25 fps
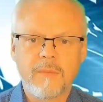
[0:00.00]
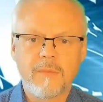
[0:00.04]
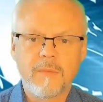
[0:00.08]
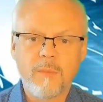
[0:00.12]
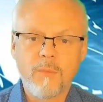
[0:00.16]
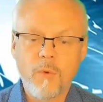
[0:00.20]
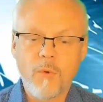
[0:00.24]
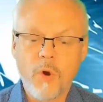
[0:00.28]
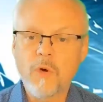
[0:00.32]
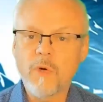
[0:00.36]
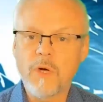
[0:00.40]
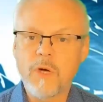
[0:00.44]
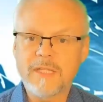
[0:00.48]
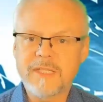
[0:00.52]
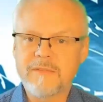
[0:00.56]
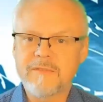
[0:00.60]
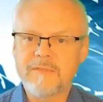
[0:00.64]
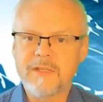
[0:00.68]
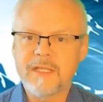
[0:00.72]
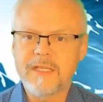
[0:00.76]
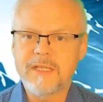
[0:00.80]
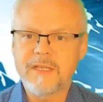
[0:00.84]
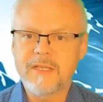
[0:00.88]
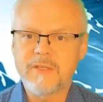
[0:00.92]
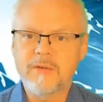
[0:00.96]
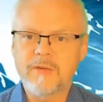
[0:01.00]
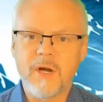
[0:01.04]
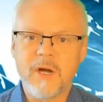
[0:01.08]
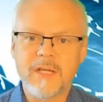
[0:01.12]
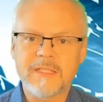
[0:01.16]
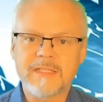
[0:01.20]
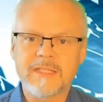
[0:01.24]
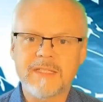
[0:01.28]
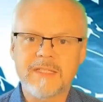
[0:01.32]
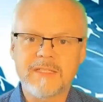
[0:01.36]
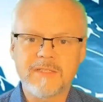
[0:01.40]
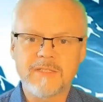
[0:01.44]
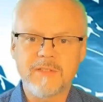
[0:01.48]
The more aggressively the
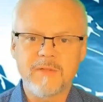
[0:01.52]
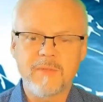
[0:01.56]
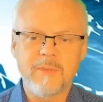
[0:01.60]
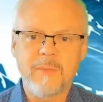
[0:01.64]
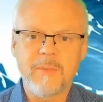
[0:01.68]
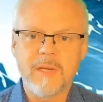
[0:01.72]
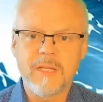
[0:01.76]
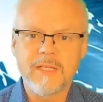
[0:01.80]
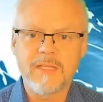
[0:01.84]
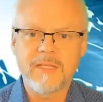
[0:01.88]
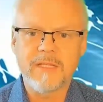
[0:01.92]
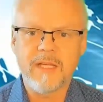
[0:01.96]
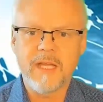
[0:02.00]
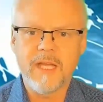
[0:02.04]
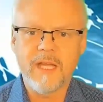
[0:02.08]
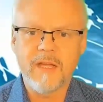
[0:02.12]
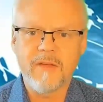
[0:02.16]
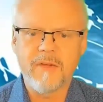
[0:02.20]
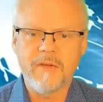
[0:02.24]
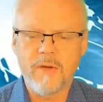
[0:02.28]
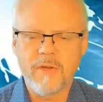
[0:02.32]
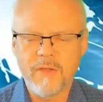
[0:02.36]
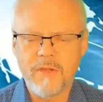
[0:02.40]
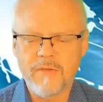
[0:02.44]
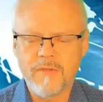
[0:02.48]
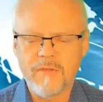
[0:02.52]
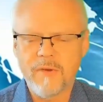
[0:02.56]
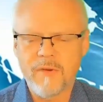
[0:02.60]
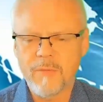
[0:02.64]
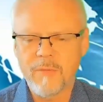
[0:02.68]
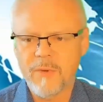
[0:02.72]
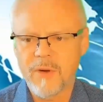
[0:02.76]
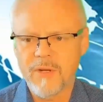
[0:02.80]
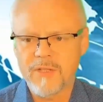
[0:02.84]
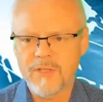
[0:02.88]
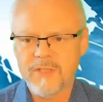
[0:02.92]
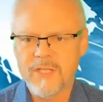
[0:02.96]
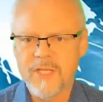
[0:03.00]
United States are implementing their evolving
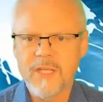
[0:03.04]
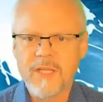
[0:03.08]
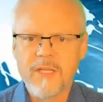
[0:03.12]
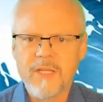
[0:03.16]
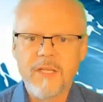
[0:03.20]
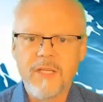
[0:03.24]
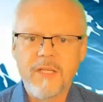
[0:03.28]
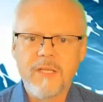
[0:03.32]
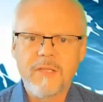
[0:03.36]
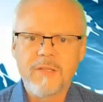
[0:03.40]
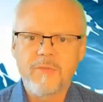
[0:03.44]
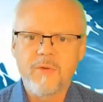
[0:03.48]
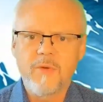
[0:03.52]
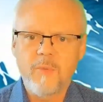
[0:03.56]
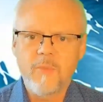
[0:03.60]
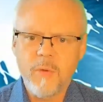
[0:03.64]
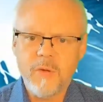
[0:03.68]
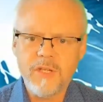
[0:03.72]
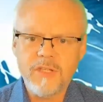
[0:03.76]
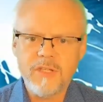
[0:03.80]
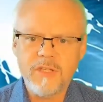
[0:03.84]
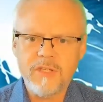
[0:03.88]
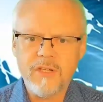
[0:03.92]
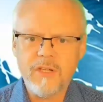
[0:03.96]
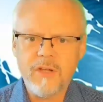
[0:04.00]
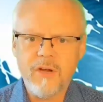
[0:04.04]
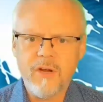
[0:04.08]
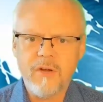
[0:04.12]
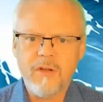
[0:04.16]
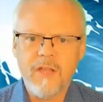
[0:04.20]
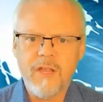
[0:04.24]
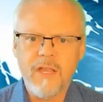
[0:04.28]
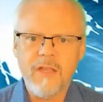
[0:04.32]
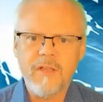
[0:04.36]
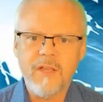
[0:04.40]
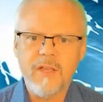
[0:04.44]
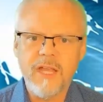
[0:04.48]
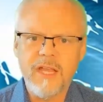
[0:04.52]
foreign policy, the more pressure there are
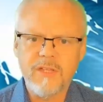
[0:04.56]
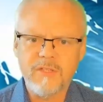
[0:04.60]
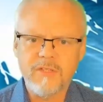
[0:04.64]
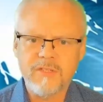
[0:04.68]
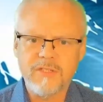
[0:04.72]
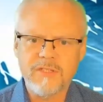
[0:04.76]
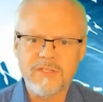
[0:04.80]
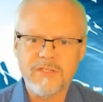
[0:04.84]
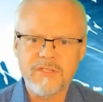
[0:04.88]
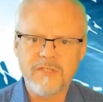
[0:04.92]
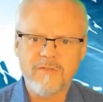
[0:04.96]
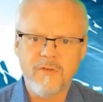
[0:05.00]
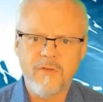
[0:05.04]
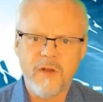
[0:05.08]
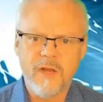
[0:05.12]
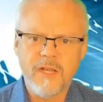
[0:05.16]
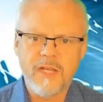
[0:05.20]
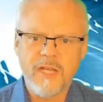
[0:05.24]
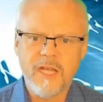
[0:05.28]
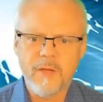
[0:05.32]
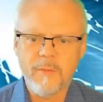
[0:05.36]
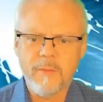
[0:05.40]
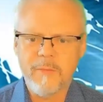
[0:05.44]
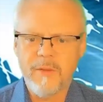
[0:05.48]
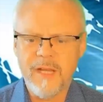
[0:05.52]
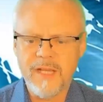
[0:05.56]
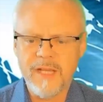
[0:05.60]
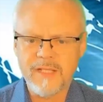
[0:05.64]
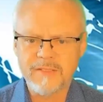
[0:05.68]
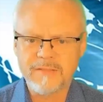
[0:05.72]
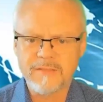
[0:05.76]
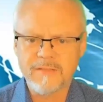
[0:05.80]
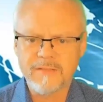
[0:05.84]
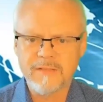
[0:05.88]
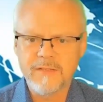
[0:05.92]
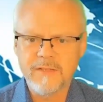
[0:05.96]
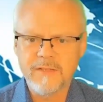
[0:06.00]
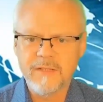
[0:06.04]
on other nations to find a
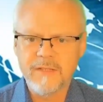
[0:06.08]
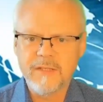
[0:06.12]
counterbalance.